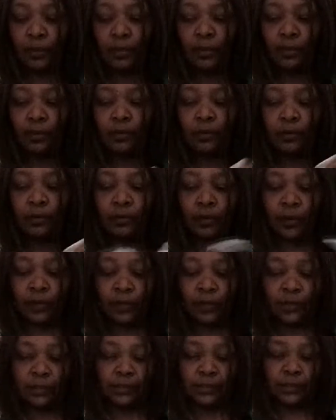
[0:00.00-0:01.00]
so that
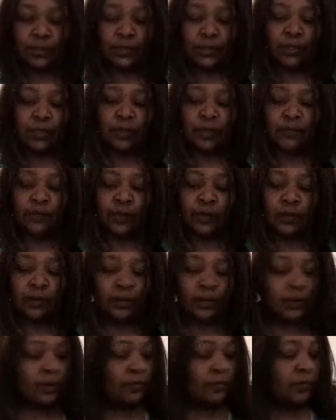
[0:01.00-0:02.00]
it's even
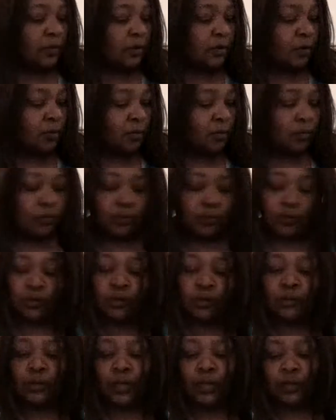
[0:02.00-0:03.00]
though,
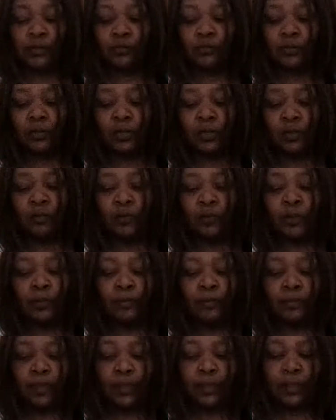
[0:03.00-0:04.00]
naturally it
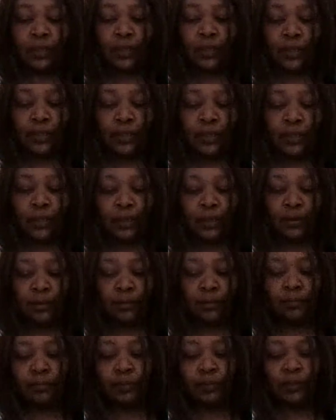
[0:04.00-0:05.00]
wouldn't be
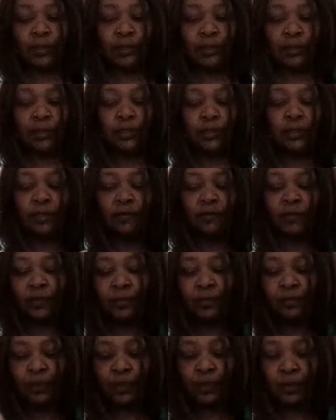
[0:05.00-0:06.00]
completely
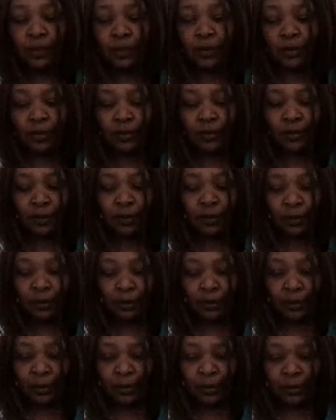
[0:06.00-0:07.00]
even, but,
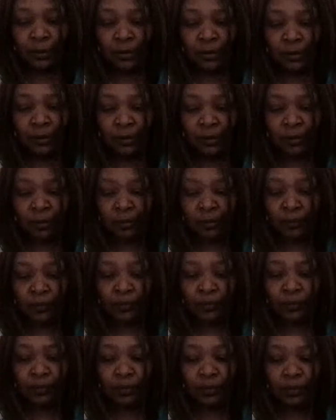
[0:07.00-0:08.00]
you know,
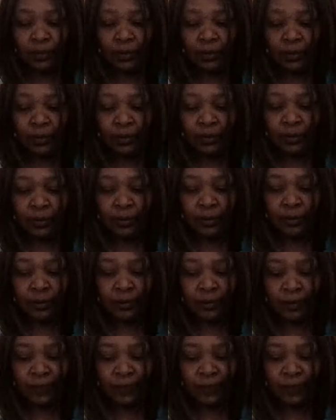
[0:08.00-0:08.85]
you know,